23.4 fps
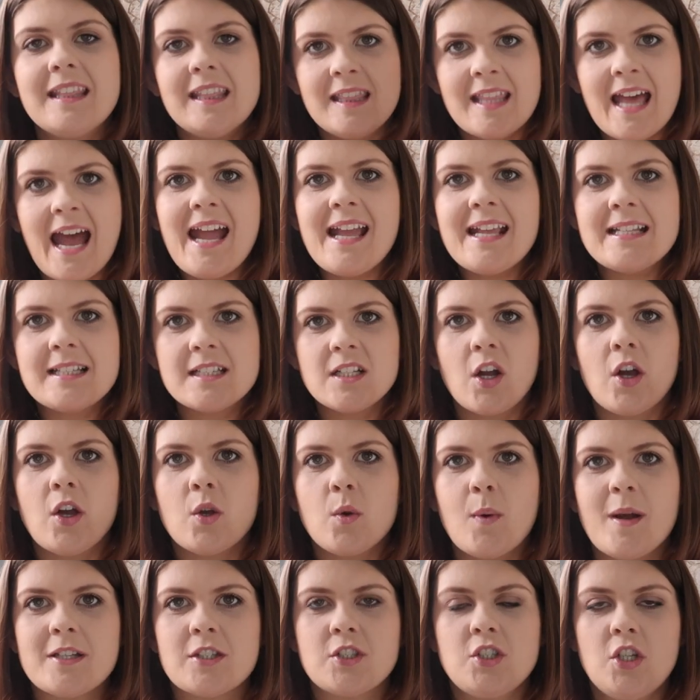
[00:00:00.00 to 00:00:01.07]
That is not a
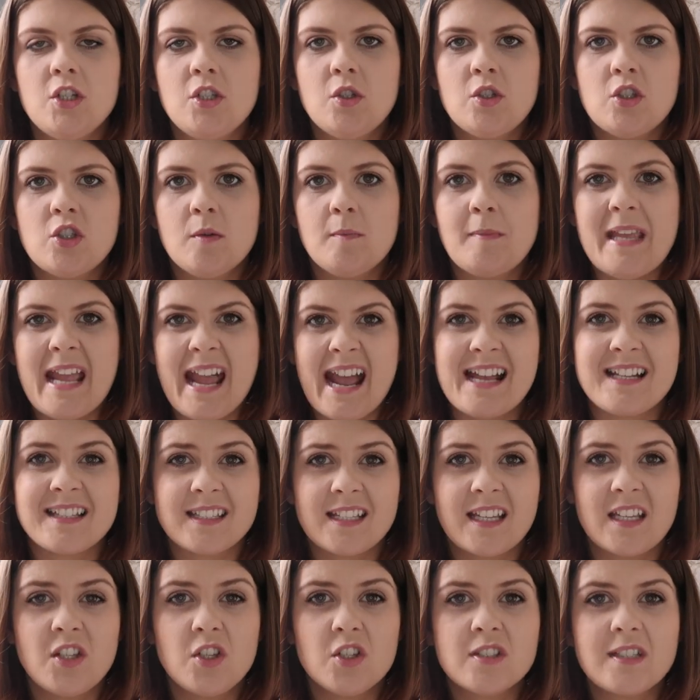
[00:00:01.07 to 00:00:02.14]
question you should be
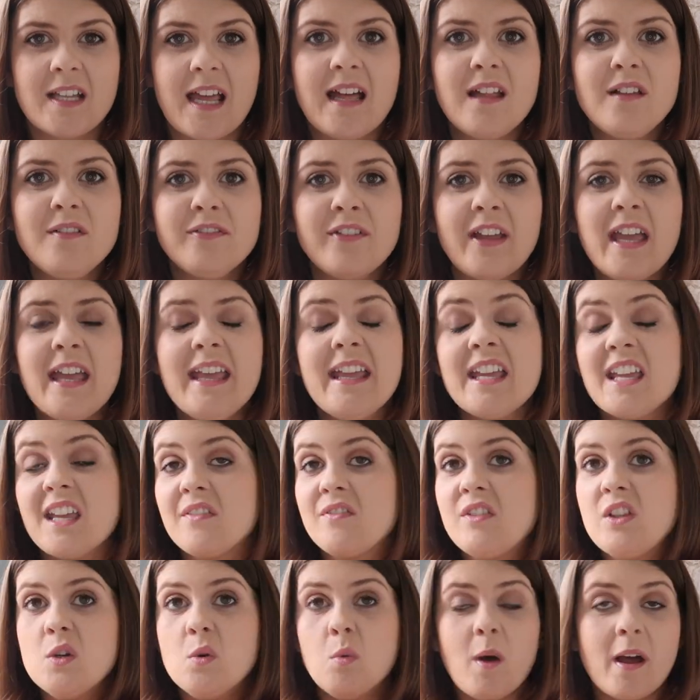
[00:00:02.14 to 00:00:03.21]
asking yourself.
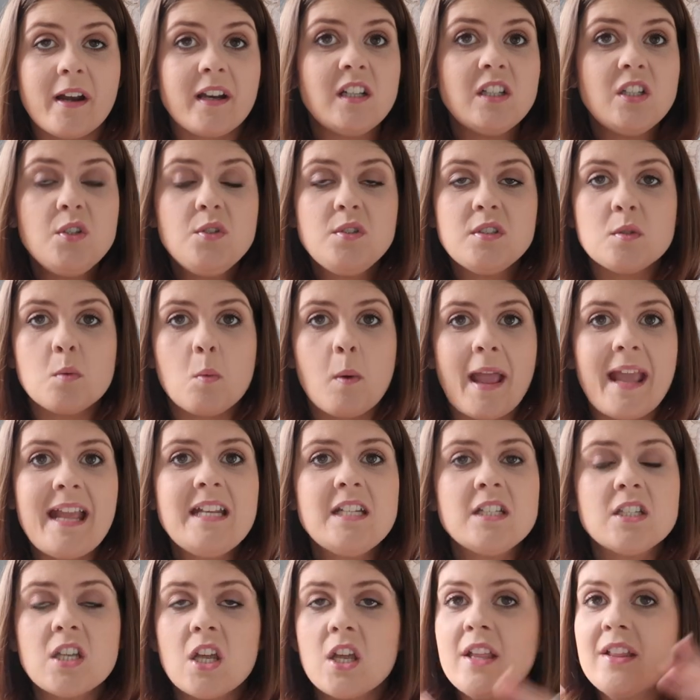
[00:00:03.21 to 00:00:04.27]
If you want to lose
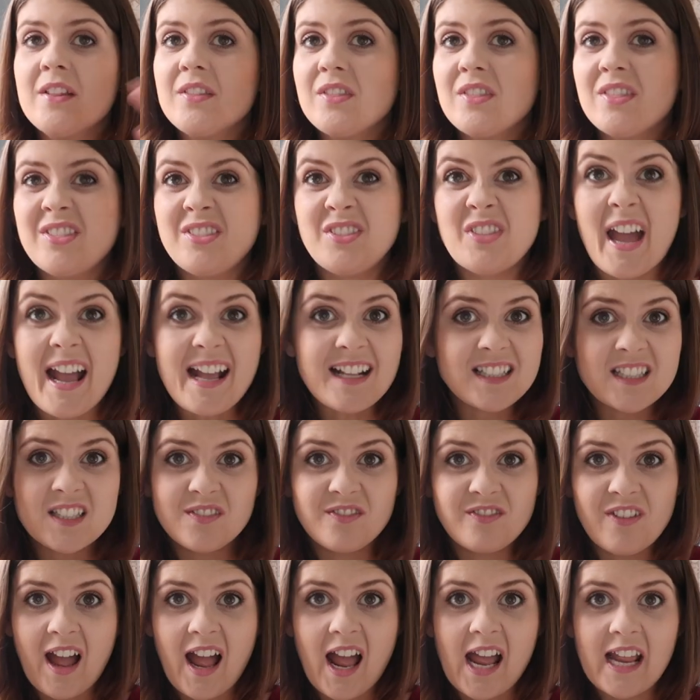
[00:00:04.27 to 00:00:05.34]
weight, that's
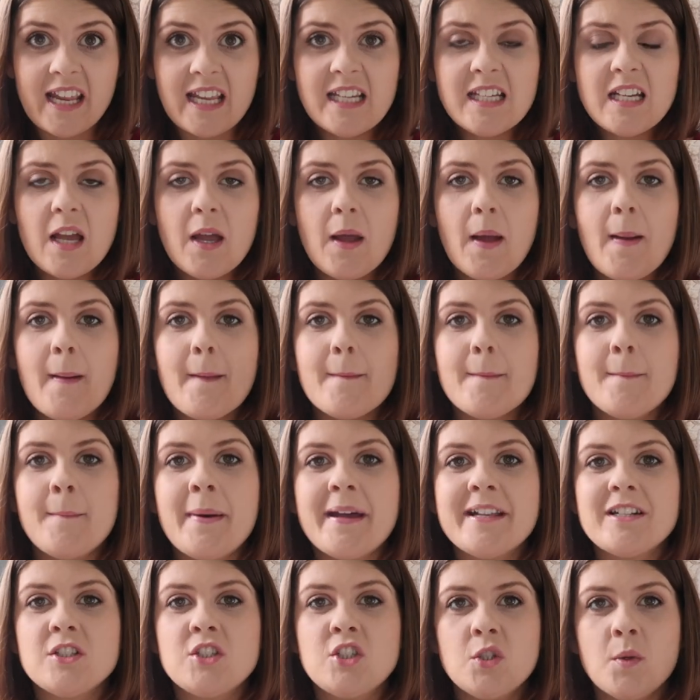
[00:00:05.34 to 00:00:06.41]
fine,
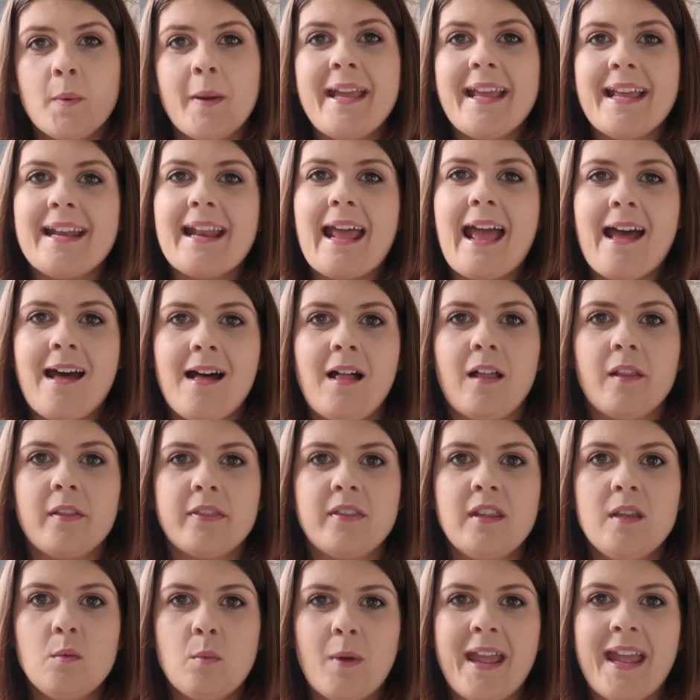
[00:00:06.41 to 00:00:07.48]
but do it in a
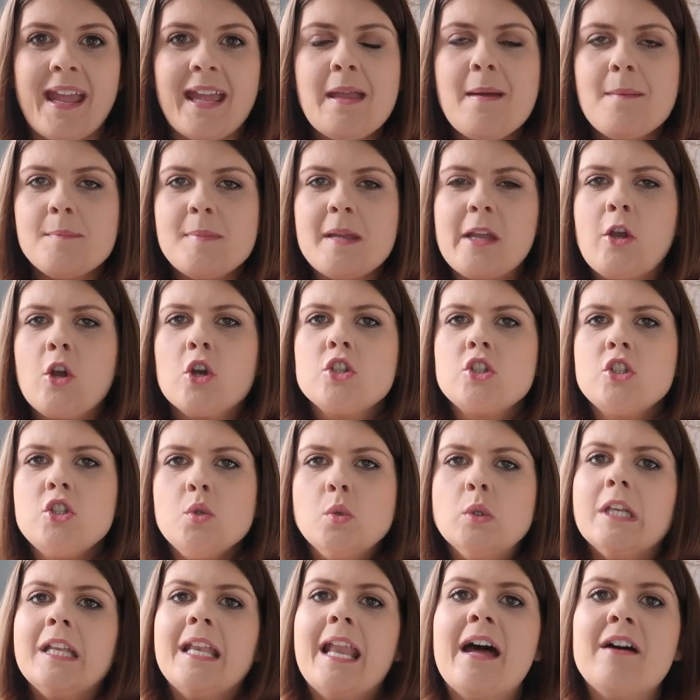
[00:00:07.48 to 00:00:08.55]
healthy way, because
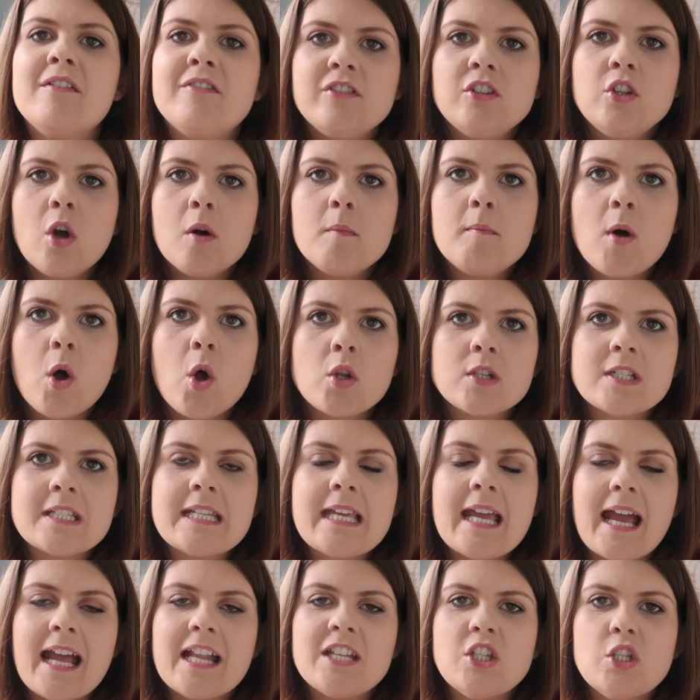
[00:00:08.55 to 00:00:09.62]
you love your
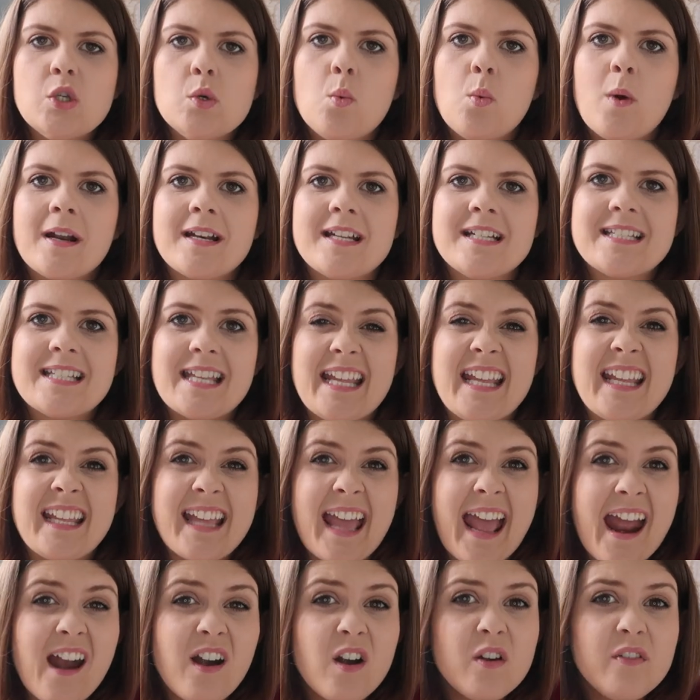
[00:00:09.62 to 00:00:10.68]
body and you want to take
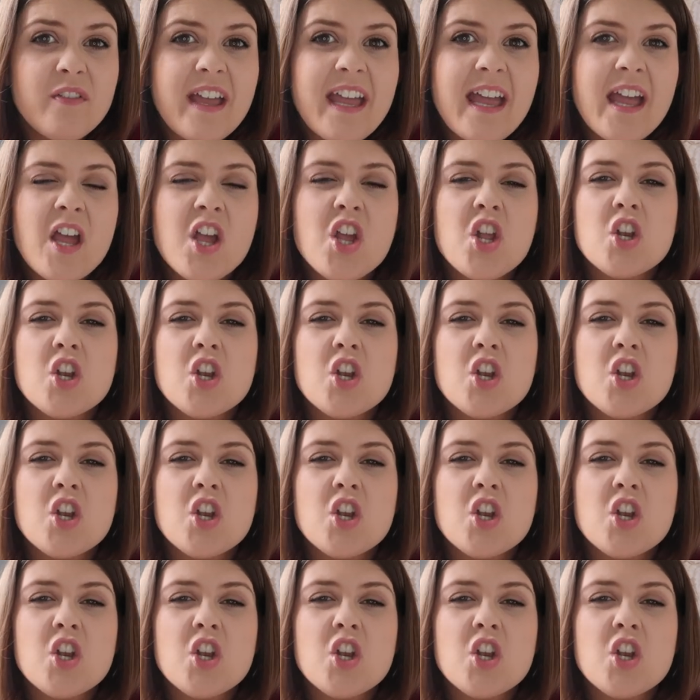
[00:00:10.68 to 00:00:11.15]
care of it,